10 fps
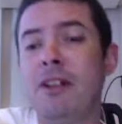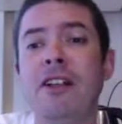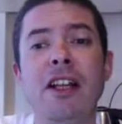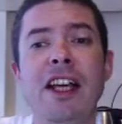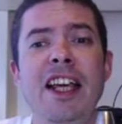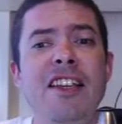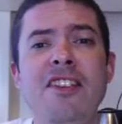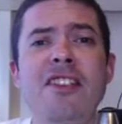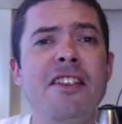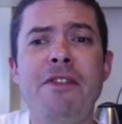Like,
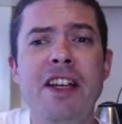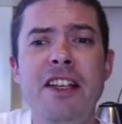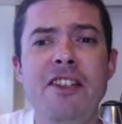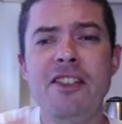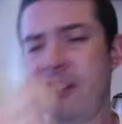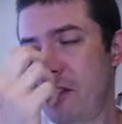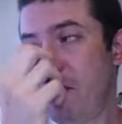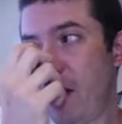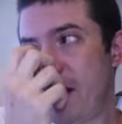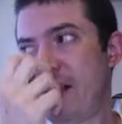he's as
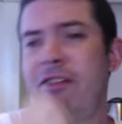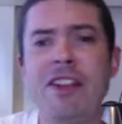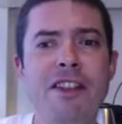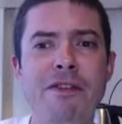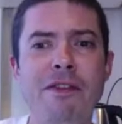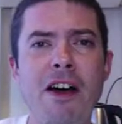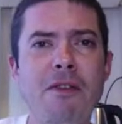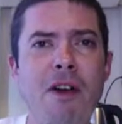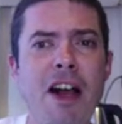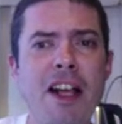divisive as the far
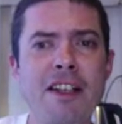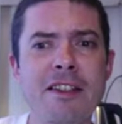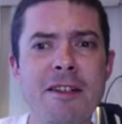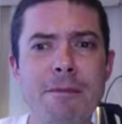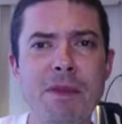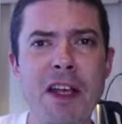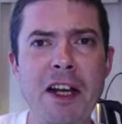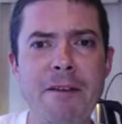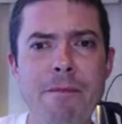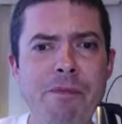right is, you know?